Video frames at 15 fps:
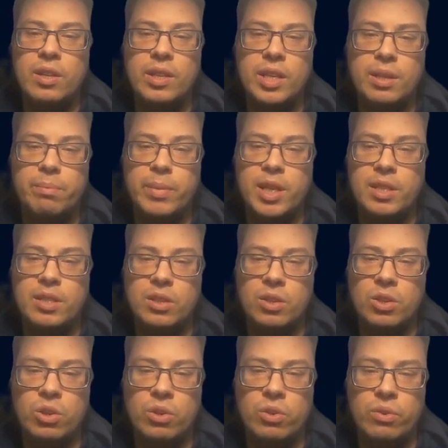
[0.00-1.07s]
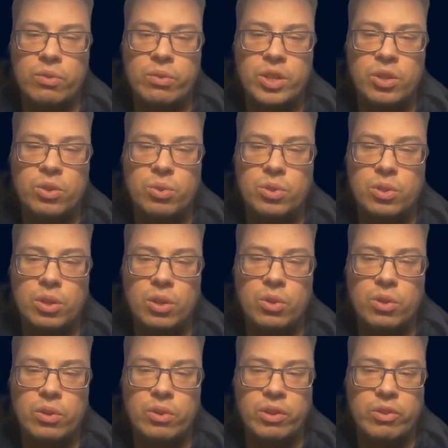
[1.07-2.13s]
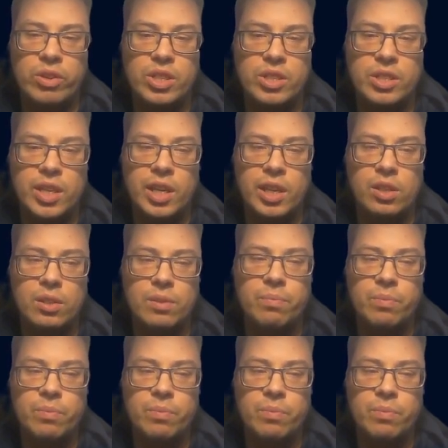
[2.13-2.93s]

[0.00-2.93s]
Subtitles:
That makes reduce your regression cycle.